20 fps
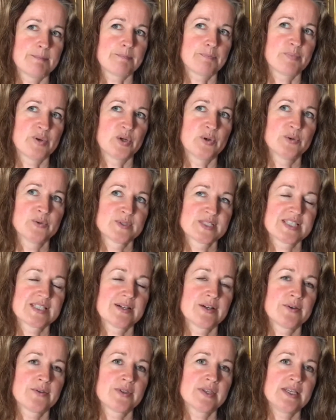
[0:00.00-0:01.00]
but
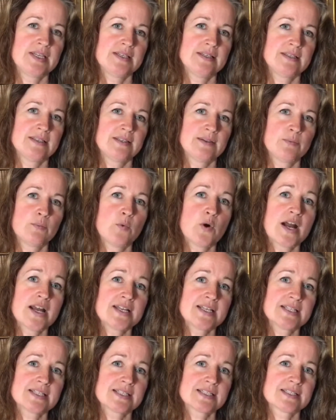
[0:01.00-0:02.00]
also the
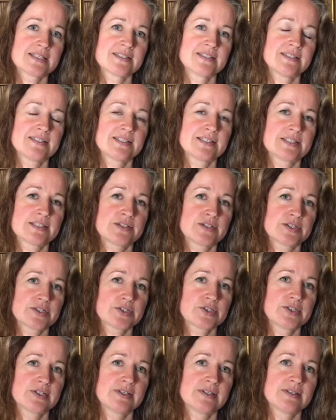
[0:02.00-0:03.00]
waste and the
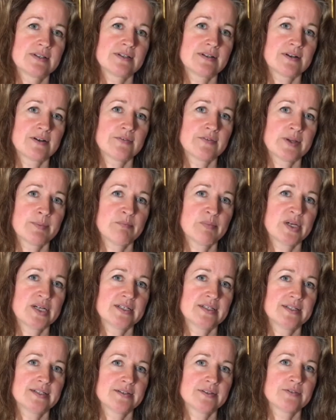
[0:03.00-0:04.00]
destruction of empire,